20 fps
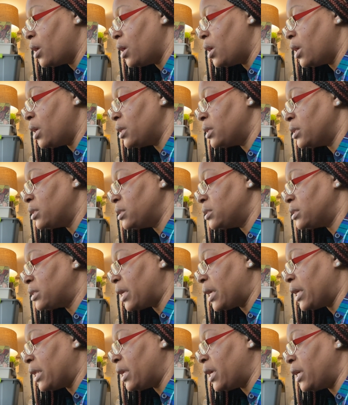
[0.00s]
is
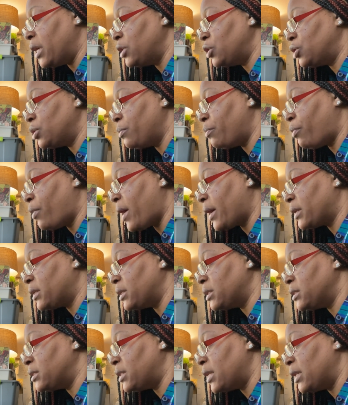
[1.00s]
an ancient
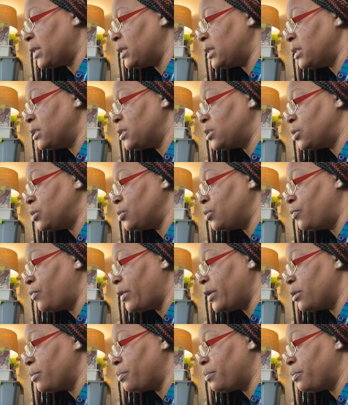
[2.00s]
practice that leads to greater